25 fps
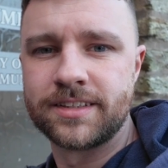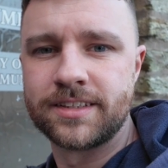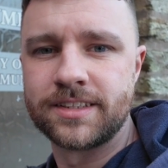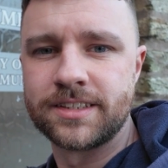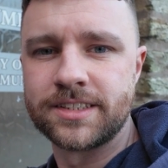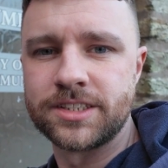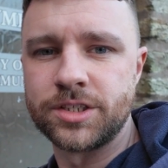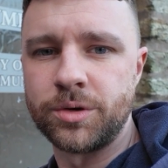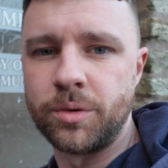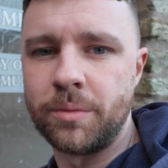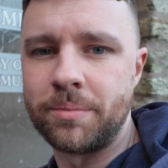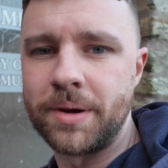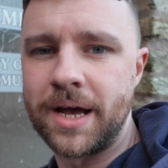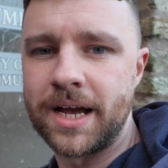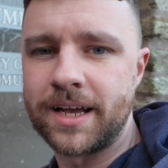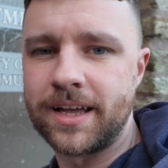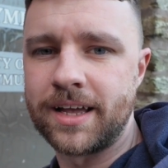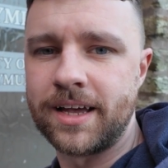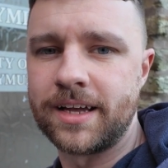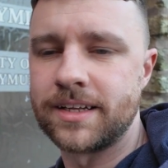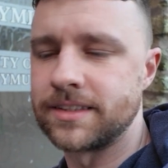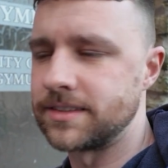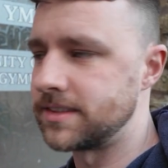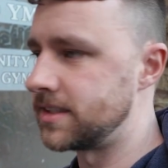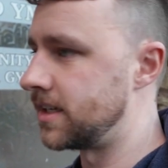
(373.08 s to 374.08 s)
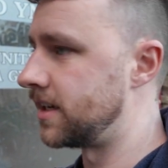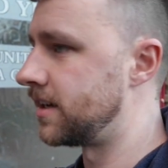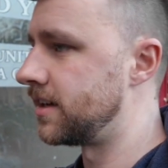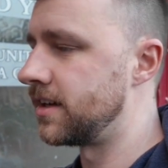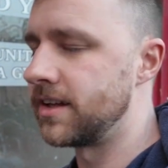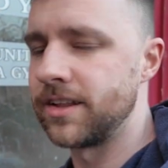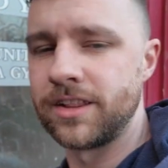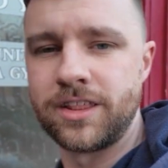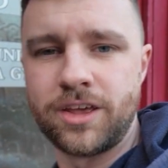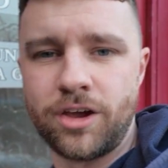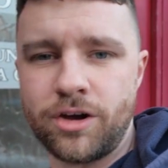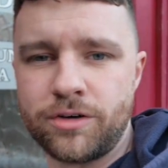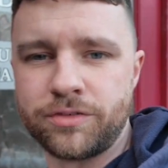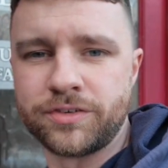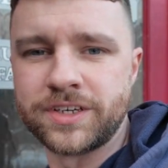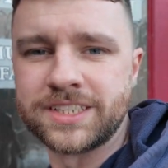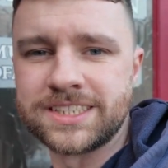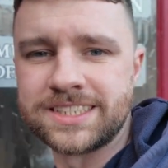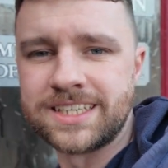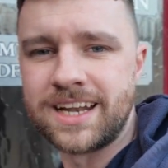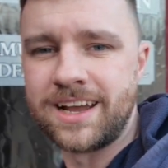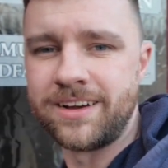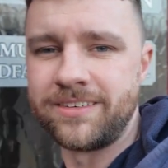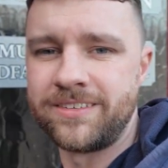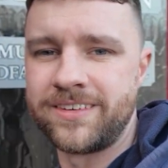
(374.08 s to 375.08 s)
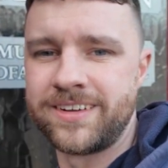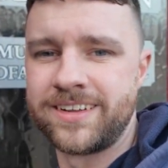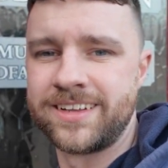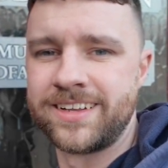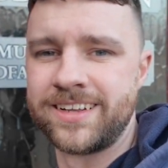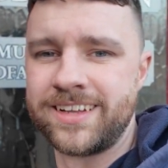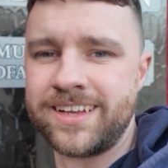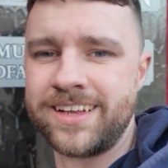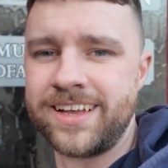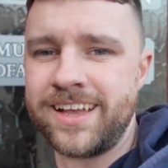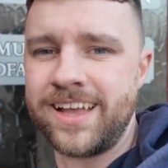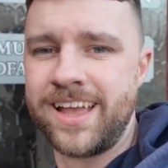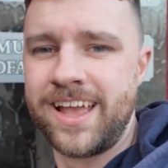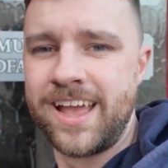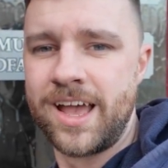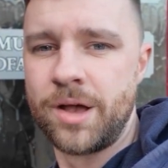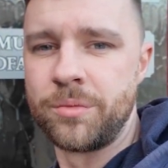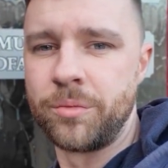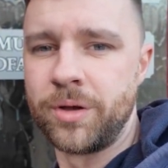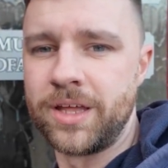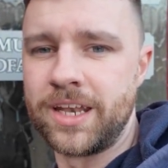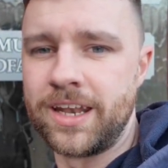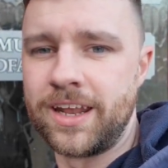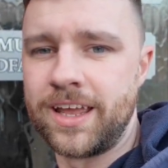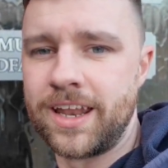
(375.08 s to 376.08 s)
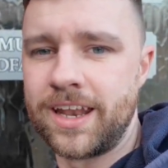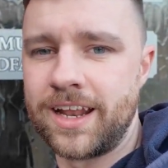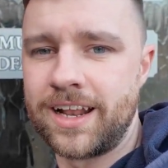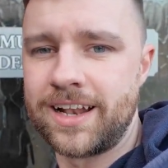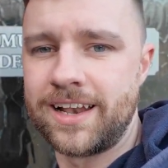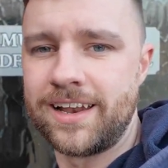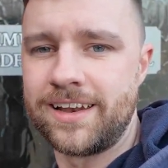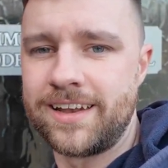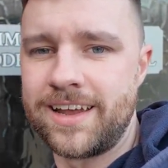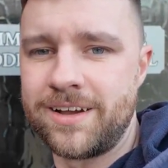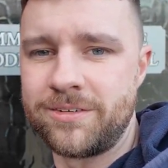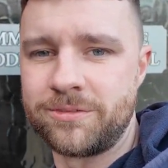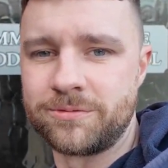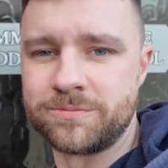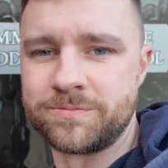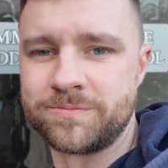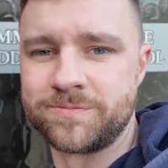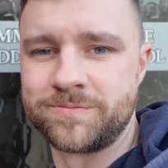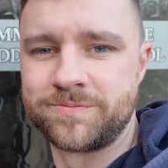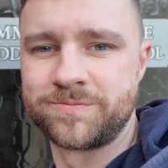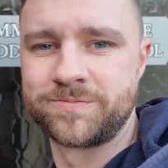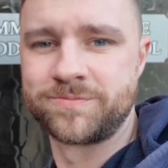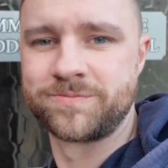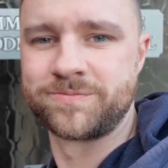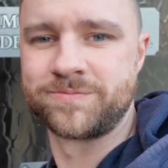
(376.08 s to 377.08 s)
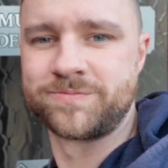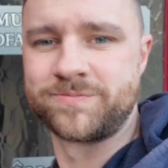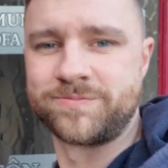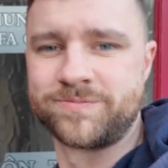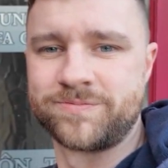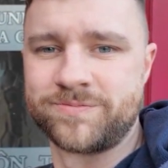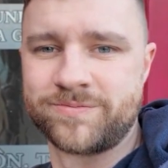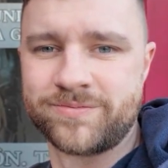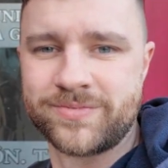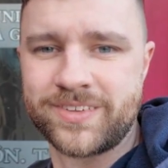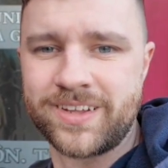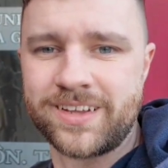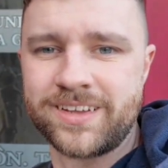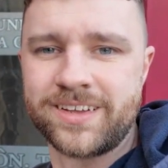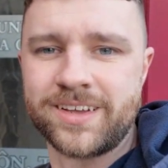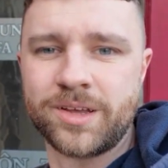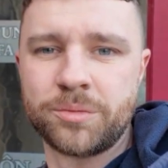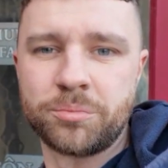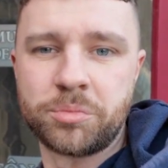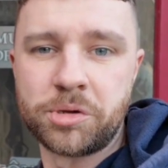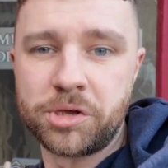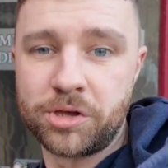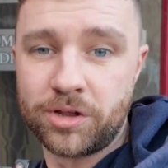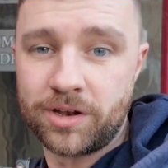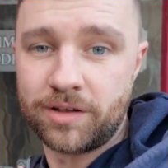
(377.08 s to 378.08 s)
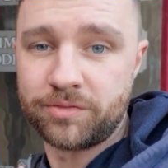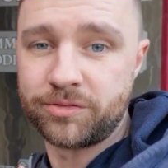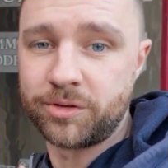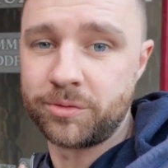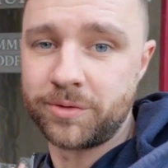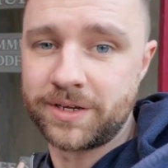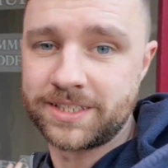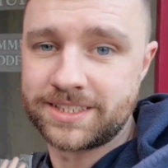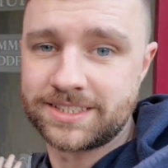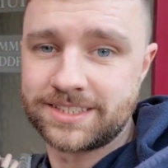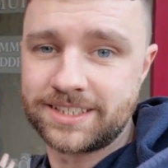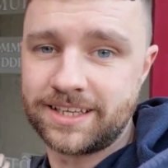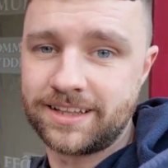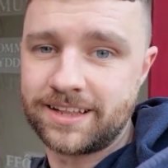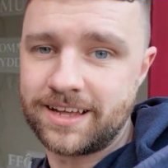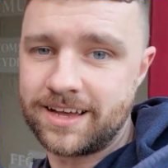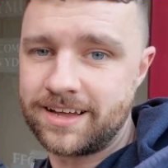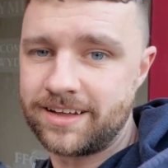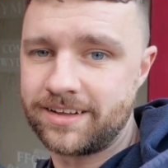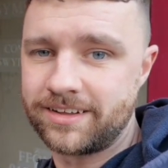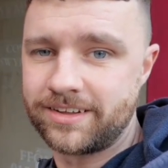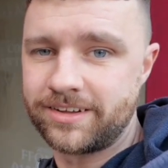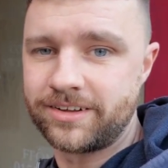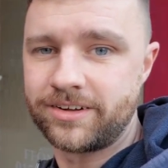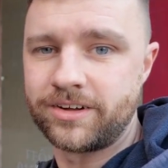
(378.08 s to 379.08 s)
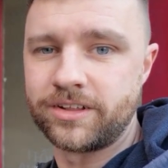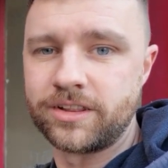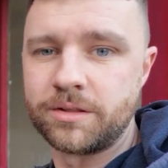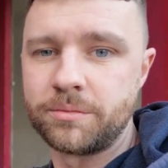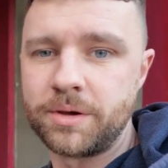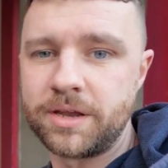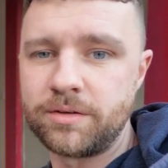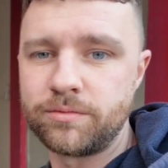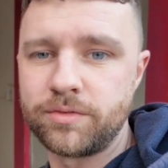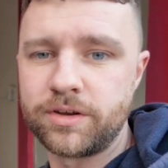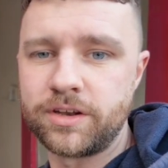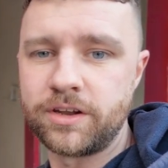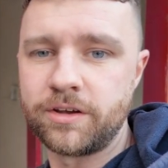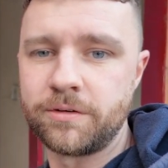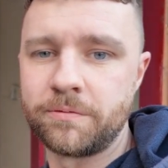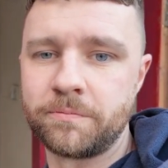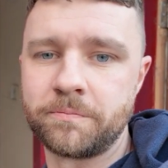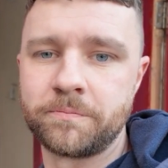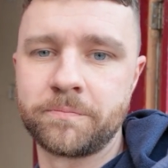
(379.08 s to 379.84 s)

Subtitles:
So we're back at the office now. We're going to get it cleared out, but you'll have to wait to see that on the main video.